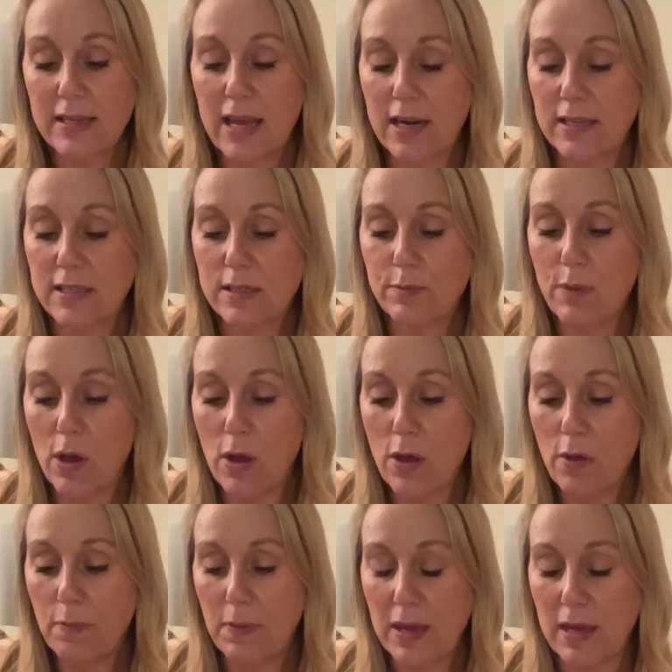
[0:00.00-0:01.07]
and a
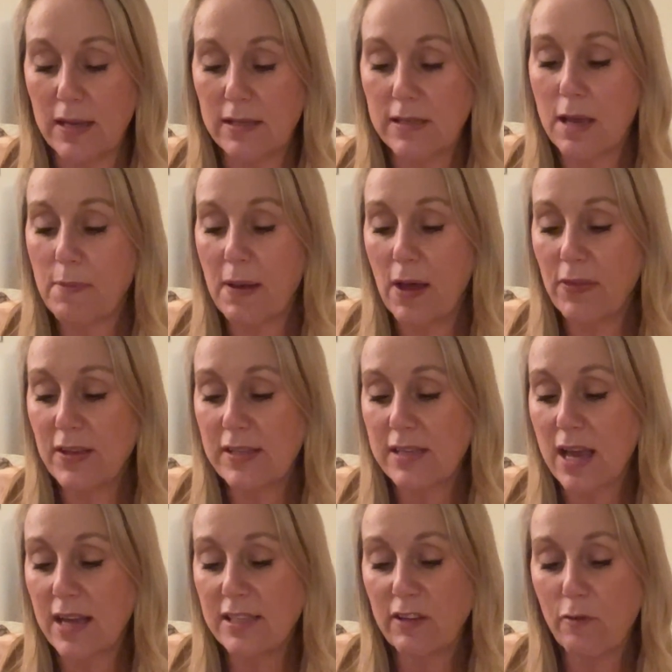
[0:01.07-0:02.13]
small piece about the
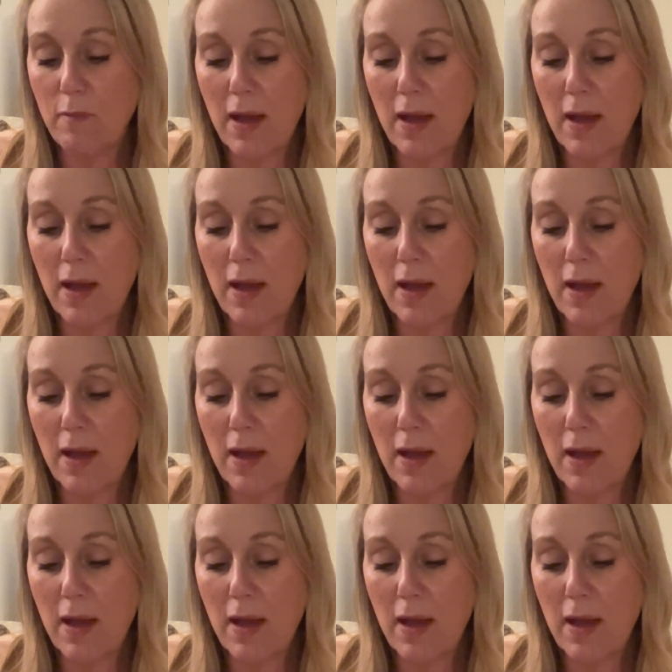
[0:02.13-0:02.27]
size of